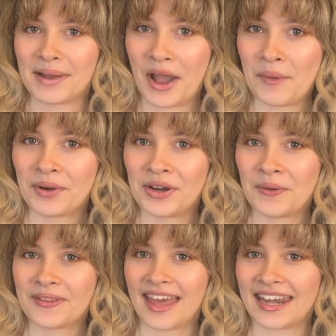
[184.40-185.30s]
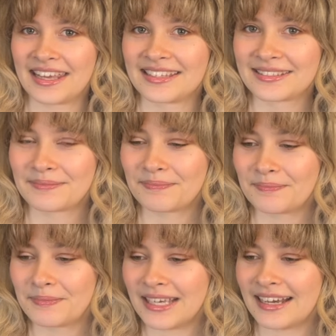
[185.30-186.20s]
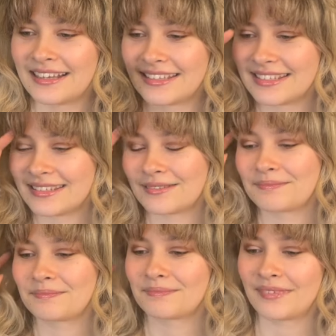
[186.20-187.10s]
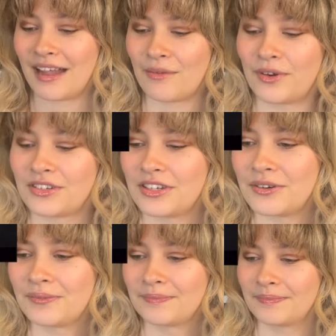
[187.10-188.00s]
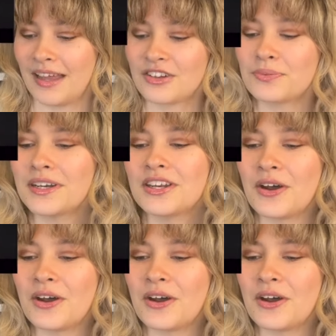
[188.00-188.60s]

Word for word: I want to know what that is, because I want to know. I just want